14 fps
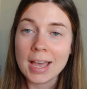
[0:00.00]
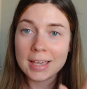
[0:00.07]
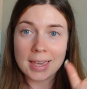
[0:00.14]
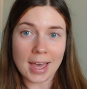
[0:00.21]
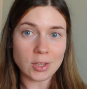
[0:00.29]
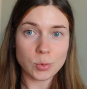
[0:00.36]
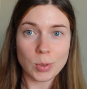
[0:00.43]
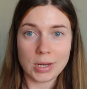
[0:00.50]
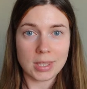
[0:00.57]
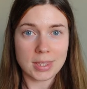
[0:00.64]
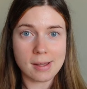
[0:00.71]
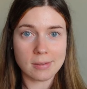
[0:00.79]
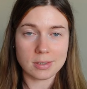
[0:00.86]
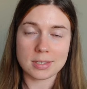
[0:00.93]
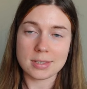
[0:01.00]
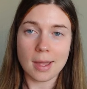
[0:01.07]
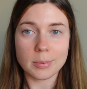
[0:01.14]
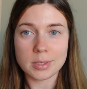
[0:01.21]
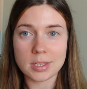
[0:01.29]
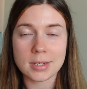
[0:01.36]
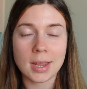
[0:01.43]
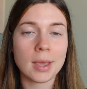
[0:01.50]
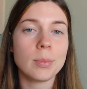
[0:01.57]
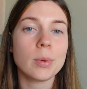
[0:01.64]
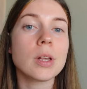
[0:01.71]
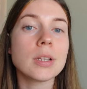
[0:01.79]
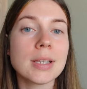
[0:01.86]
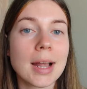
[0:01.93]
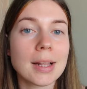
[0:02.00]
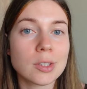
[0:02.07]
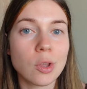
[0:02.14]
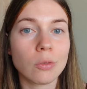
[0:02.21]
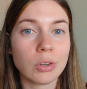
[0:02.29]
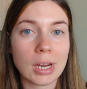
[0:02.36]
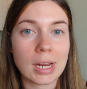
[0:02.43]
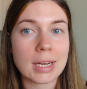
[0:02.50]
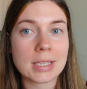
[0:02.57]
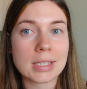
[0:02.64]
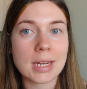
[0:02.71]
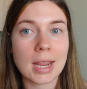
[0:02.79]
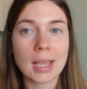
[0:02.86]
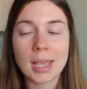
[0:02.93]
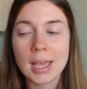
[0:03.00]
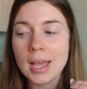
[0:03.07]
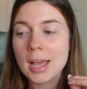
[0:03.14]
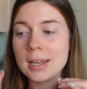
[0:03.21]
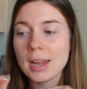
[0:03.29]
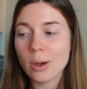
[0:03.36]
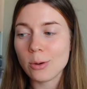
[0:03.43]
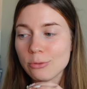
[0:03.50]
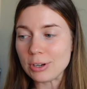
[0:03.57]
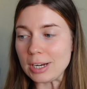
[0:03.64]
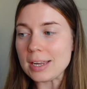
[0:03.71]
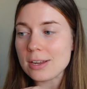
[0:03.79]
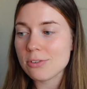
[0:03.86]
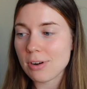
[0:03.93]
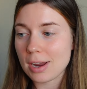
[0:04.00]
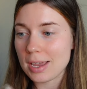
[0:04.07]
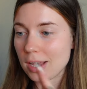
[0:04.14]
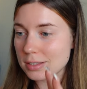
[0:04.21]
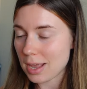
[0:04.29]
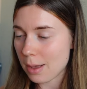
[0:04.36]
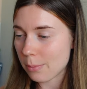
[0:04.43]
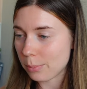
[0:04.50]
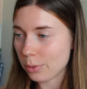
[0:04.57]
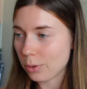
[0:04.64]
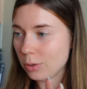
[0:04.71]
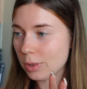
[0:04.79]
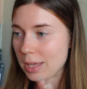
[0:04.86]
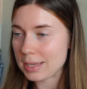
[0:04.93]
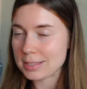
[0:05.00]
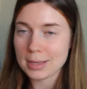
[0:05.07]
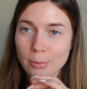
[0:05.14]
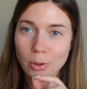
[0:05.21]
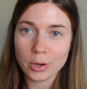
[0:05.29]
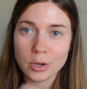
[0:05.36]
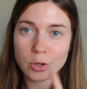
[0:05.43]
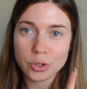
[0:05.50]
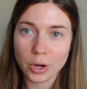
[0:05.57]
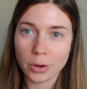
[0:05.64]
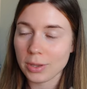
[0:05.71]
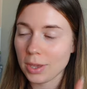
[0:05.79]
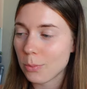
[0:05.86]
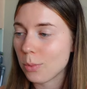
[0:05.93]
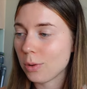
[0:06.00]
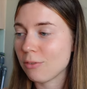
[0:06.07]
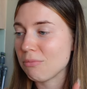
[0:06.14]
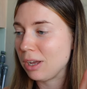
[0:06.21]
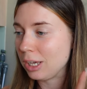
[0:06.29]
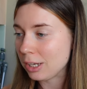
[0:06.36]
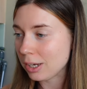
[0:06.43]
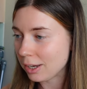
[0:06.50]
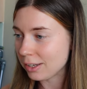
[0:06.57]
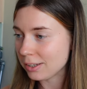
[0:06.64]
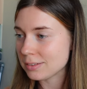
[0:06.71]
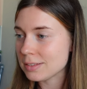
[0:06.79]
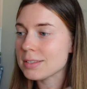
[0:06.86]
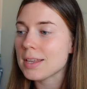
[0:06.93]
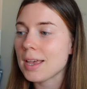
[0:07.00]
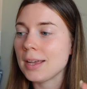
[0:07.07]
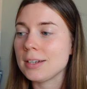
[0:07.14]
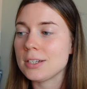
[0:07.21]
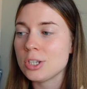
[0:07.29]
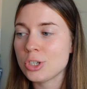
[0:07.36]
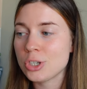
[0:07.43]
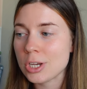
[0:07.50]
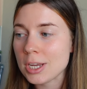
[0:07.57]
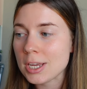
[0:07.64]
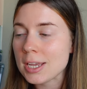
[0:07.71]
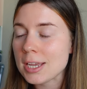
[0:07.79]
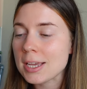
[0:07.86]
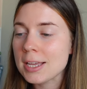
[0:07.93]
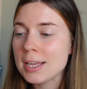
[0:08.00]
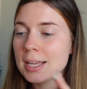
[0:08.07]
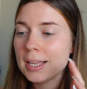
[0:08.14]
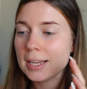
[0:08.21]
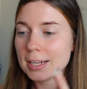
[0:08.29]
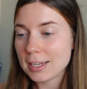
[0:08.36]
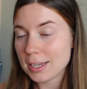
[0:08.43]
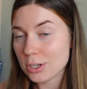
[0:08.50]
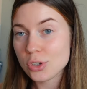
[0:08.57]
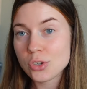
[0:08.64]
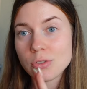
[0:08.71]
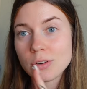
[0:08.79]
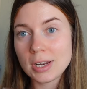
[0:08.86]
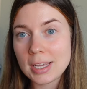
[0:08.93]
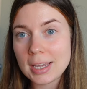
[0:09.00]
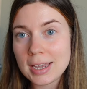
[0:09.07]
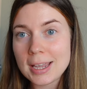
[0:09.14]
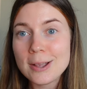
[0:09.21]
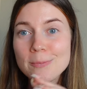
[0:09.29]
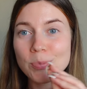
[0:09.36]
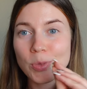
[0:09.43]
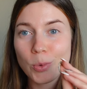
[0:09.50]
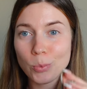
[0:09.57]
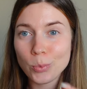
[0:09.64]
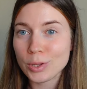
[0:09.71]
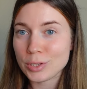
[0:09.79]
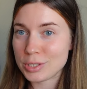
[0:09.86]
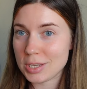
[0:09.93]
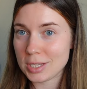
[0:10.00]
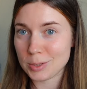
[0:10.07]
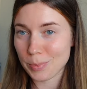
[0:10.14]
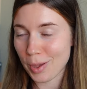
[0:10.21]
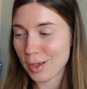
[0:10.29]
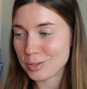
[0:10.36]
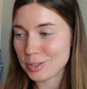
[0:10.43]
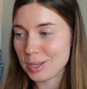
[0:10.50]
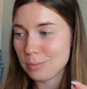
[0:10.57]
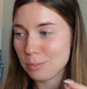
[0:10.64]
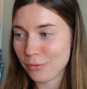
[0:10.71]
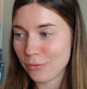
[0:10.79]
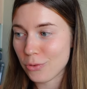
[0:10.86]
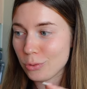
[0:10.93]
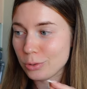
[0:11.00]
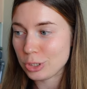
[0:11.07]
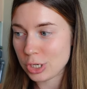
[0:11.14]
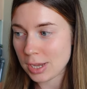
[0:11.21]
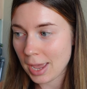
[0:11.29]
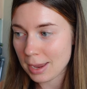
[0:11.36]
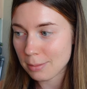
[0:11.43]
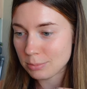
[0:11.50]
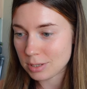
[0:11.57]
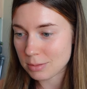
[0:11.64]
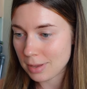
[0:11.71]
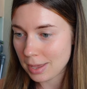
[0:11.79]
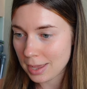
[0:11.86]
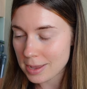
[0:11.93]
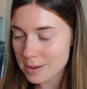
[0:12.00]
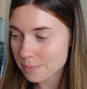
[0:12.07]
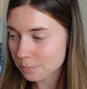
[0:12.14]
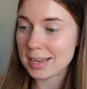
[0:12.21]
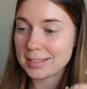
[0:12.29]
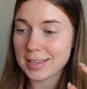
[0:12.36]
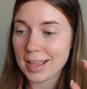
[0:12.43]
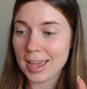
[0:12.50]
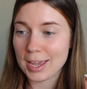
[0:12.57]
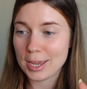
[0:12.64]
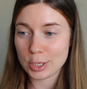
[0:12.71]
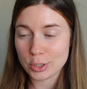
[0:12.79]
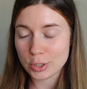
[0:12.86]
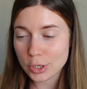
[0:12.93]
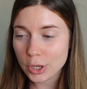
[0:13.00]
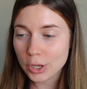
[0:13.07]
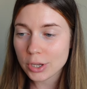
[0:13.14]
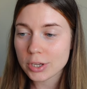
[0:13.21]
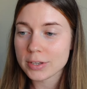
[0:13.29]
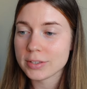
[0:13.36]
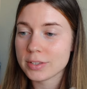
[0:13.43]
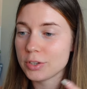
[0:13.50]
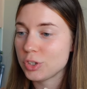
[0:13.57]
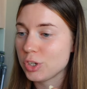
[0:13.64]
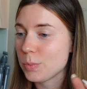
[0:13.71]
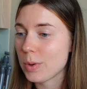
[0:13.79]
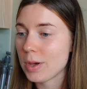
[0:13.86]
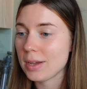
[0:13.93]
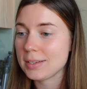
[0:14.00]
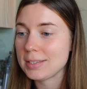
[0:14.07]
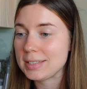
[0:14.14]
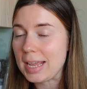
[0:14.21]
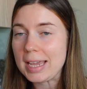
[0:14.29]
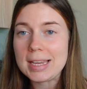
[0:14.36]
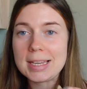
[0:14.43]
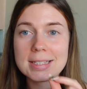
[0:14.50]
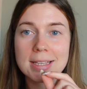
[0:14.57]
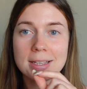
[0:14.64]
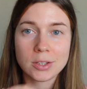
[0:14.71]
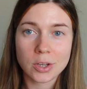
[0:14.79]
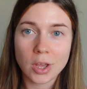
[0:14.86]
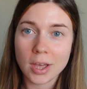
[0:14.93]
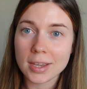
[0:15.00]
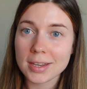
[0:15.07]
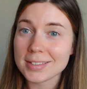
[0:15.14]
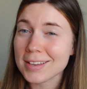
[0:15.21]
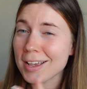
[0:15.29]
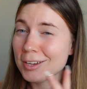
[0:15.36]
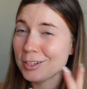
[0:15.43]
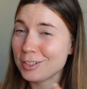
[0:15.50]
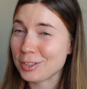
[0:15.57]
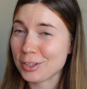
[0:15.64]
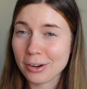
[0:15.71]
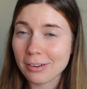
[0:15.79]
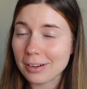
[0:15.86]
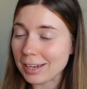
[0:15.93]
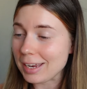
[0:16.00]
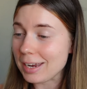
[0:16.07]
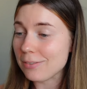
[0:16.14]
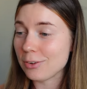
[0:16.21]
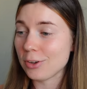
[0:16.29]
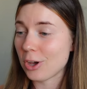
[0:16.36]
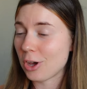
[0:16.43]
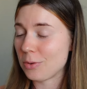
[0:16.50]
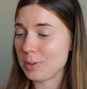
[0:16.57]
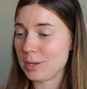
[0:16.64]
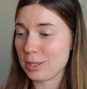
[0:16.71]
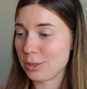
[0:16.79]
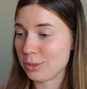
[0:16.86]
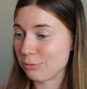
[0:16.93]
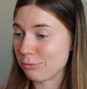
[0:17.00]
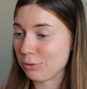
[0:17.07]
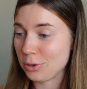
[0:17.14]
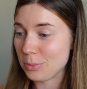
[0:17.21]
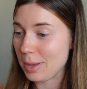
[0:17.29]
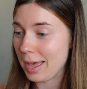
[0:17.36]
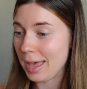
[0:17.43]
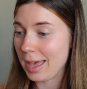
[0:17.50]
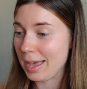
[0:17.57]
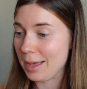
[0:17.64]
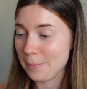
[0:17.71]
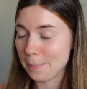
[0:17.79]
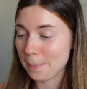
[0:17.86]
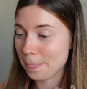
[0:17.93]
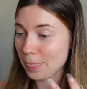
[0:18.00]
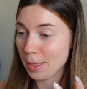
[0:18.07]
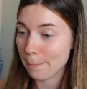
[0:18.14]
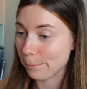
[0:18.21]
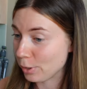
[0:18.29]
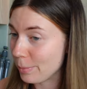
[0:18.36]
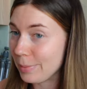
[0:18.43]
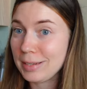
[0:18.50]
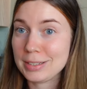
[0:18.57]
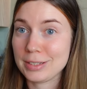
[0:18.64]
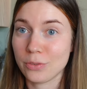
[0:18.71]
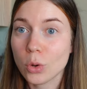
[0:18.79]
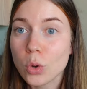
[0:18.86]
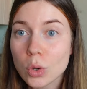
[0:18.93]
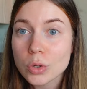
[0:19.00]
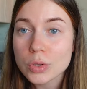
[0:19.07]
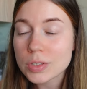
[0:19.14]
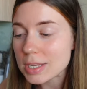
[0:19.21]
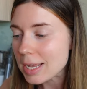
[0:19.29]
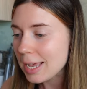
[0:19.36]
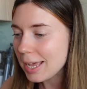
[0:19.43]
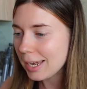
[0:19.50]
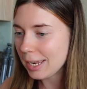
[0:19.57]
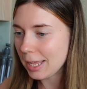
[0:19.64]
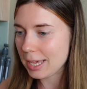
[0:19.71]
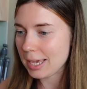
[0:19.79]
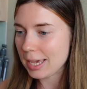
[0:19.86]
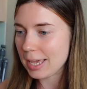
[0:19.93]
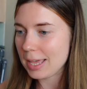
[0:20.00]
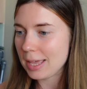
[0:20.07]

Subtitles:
get 20,000 steps in a day, because that's not realistic. Now, a really great example is I'm gonna show you one of my clients, and she literally was this person before she came to me. Is a nurse, she works days and nights. She's currently even going through a blooming divorce. Like,